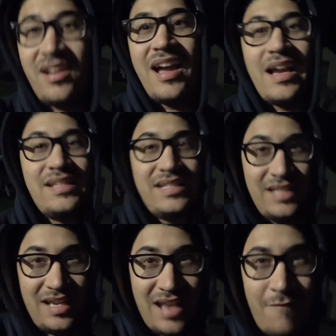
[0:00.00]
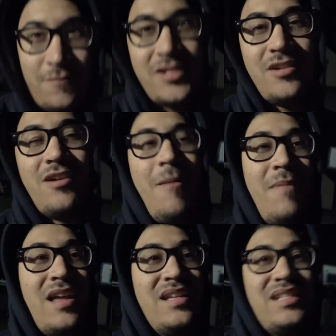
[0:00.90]
I can say that for sure. I'm
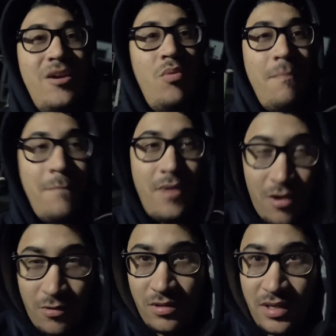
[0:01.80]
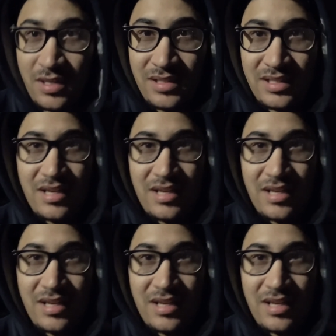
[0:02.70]
not gonna say what model it is.